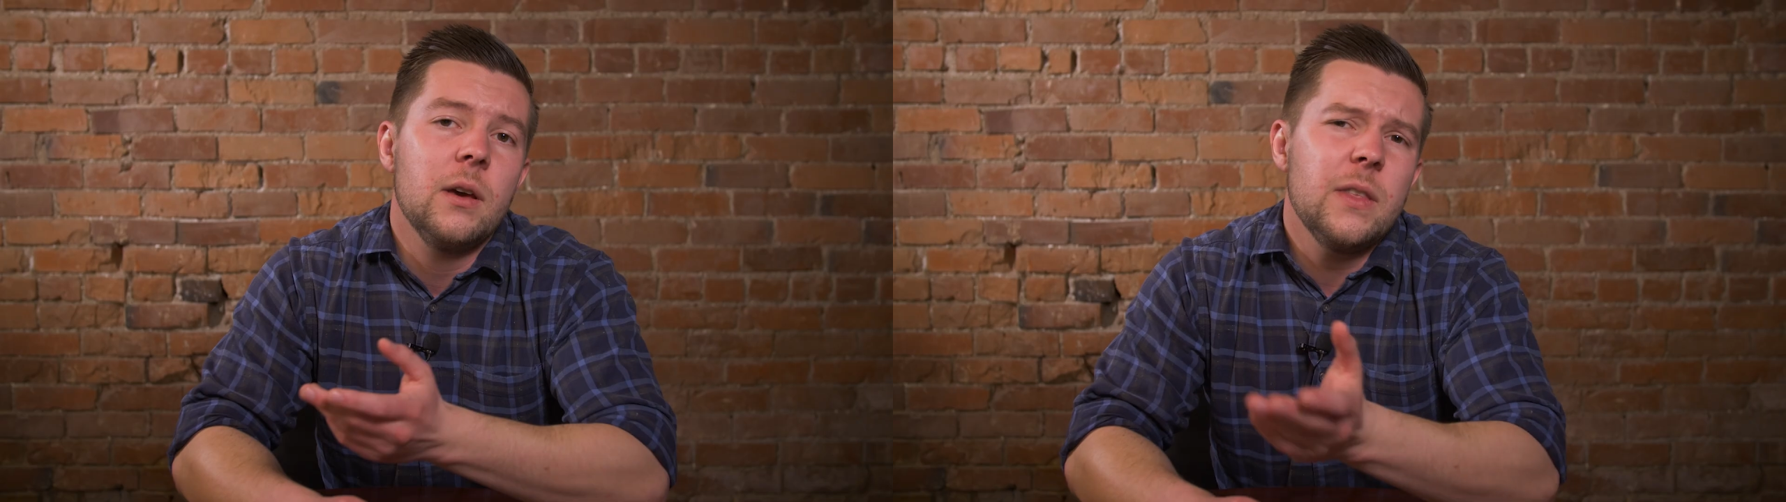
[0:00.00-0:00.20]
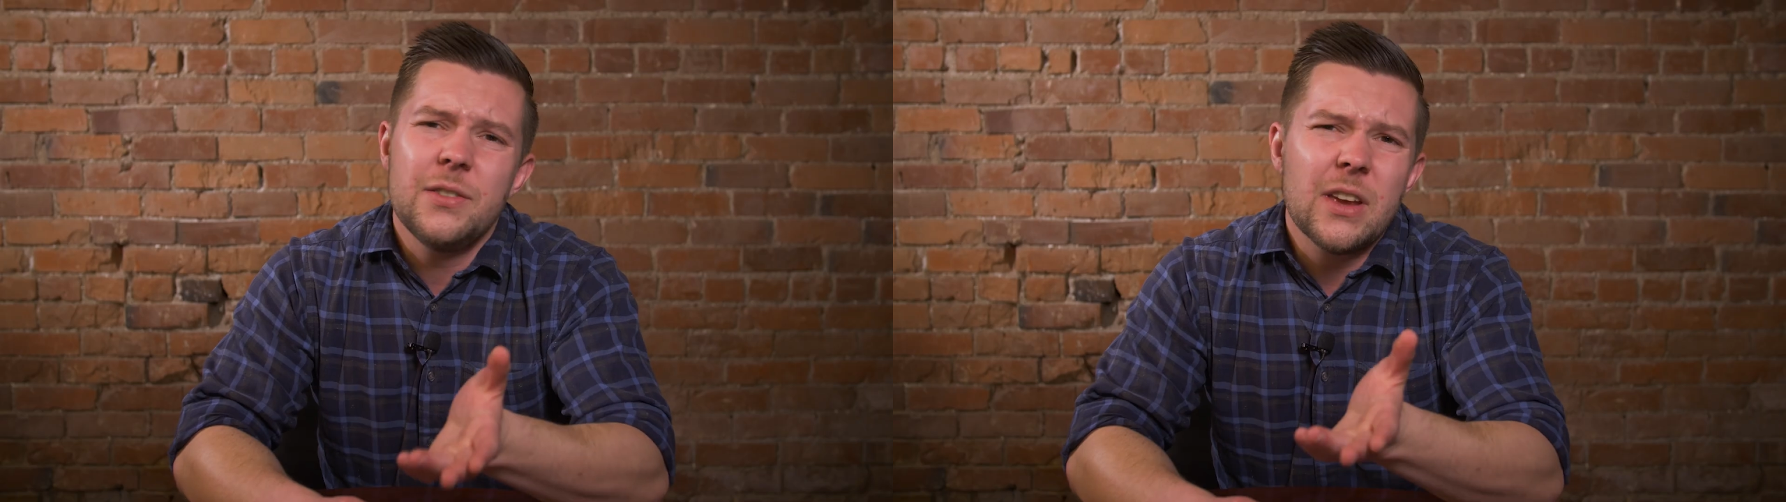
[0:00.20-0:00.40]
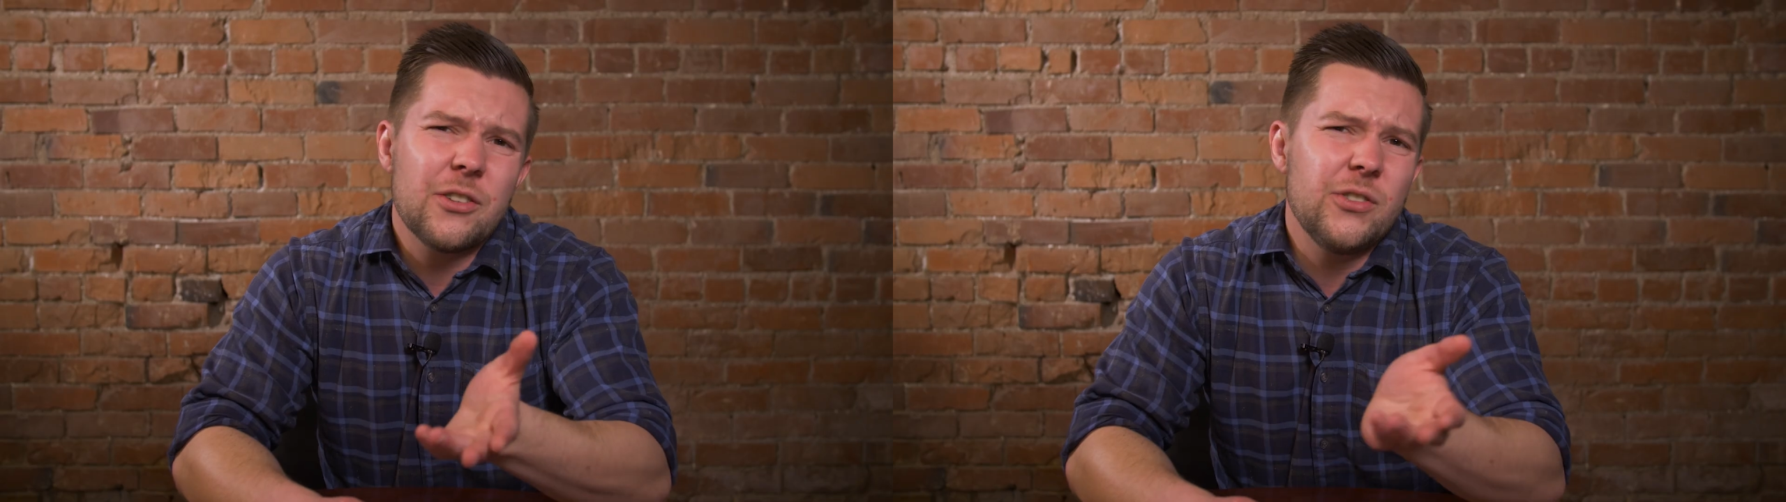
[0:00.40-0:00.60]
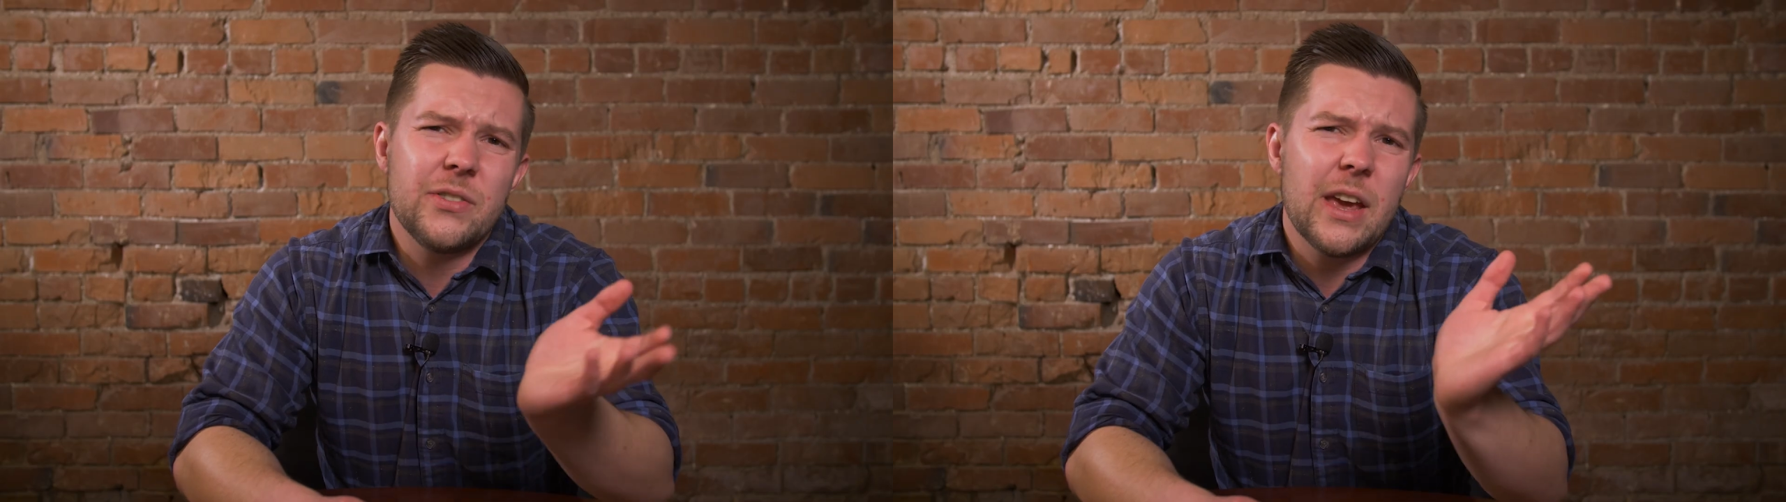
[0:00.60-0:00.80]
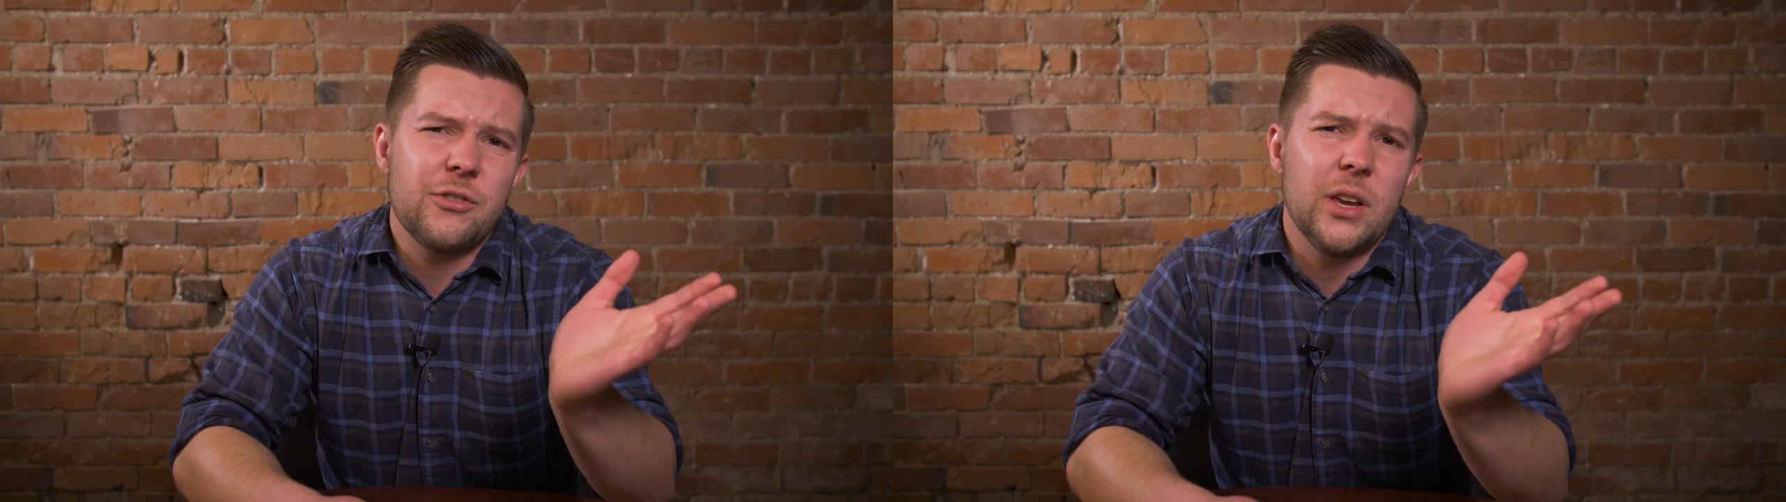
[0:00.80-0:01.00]
This section
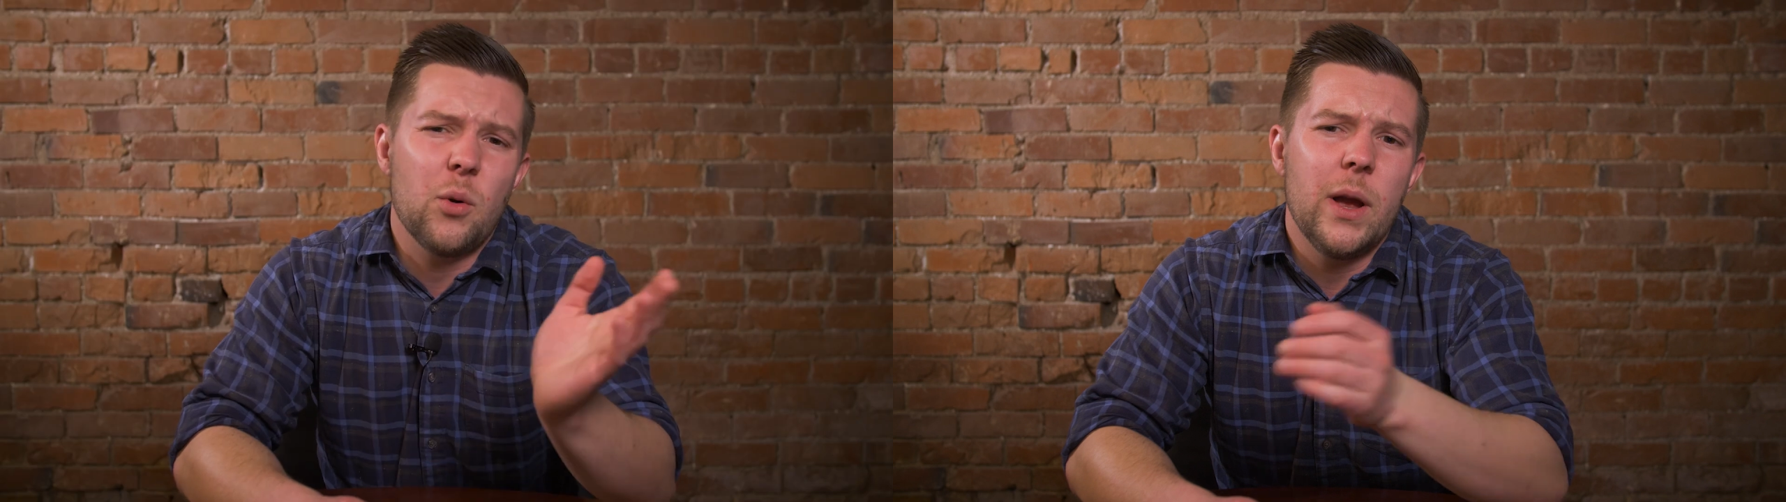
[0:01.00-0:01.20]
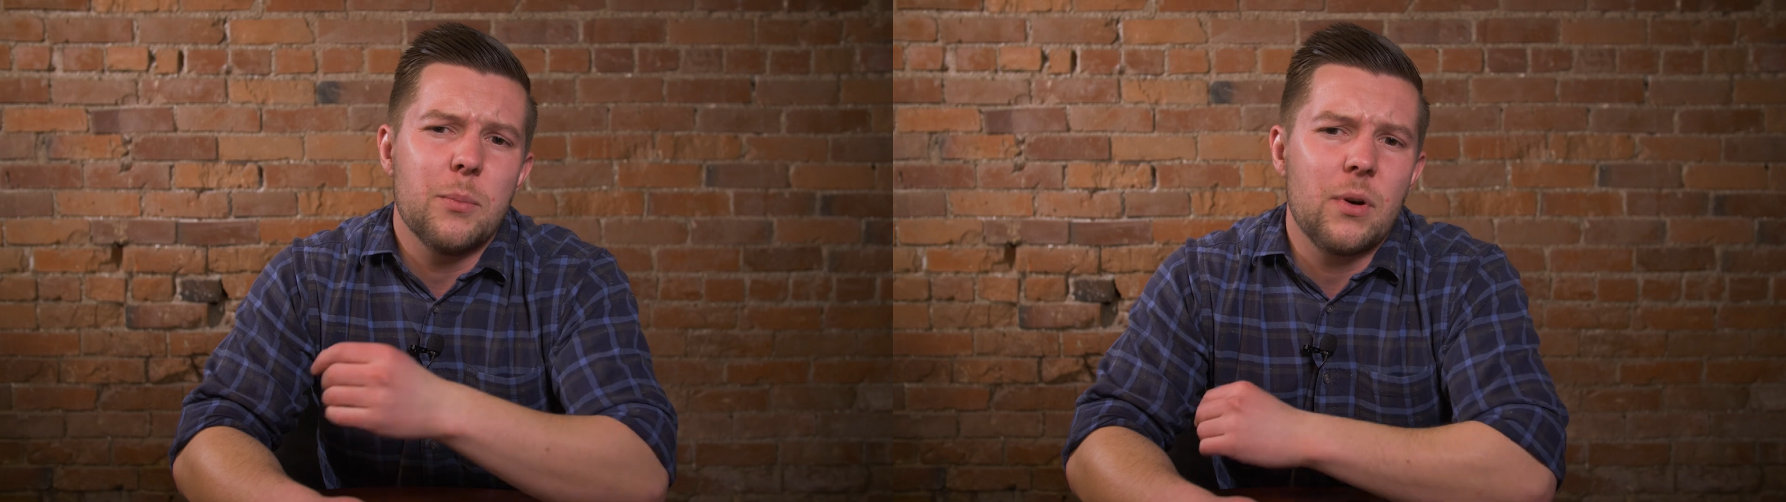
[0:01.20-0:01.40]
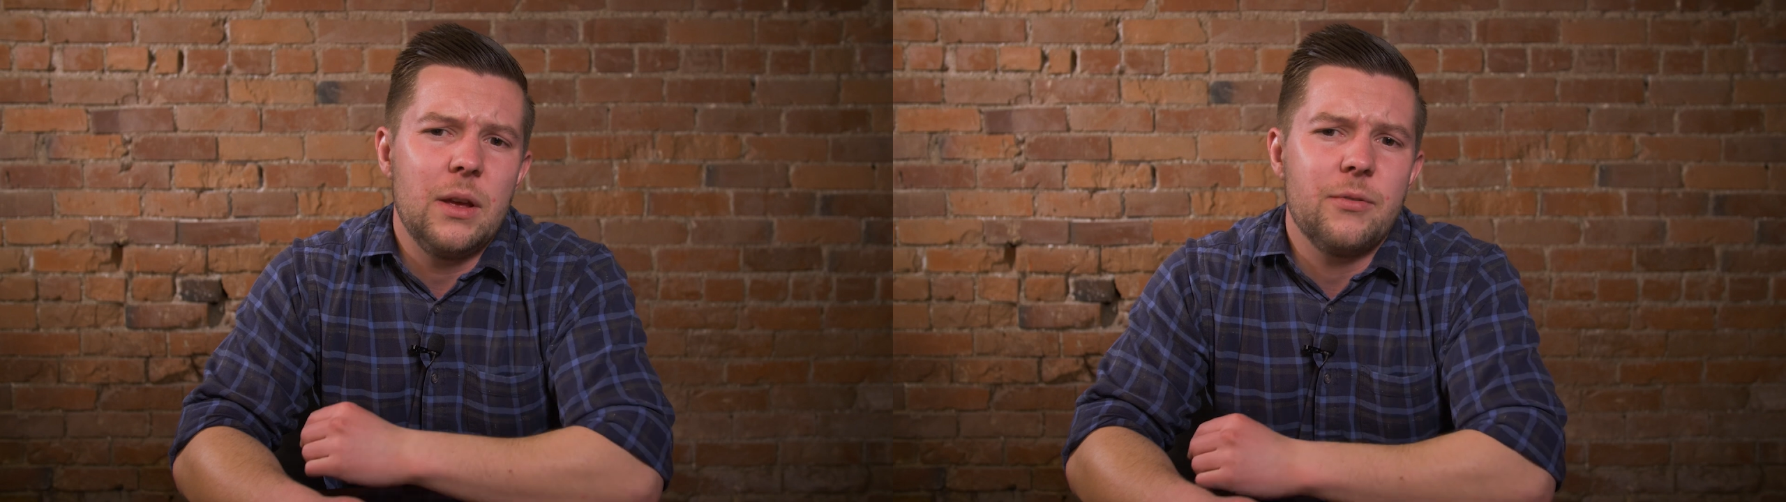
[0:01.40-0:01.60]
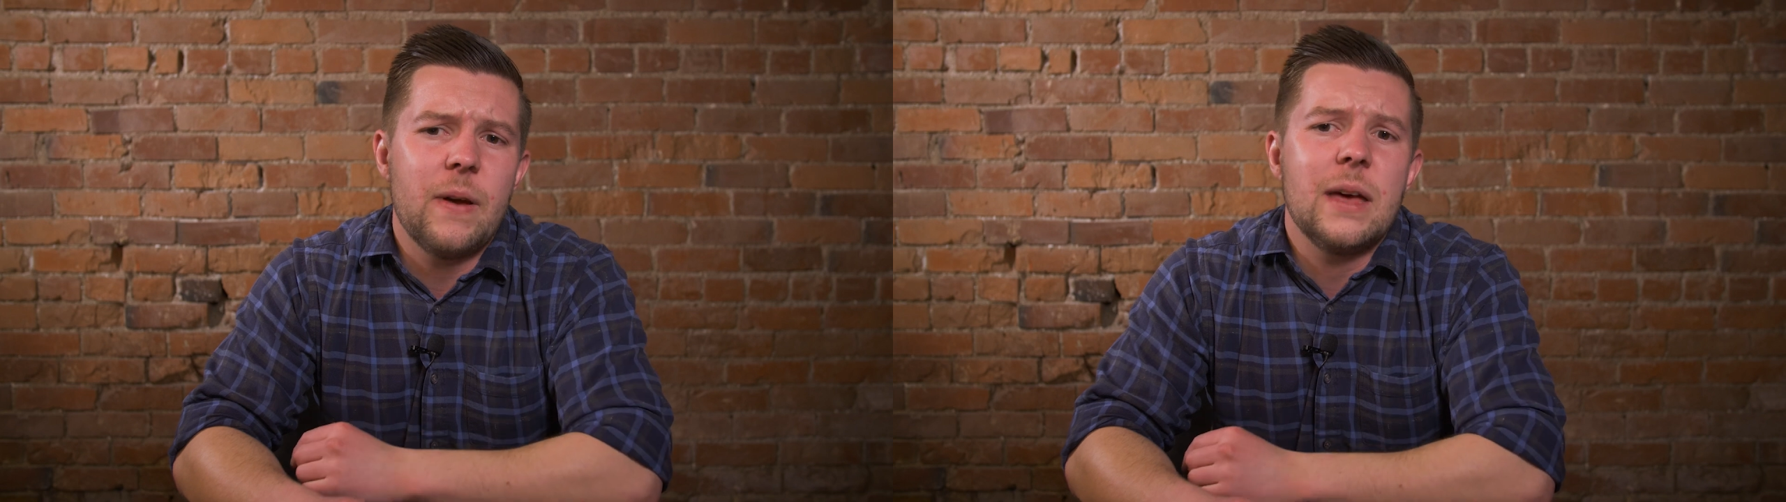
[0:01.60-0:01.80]
is actually quite brief,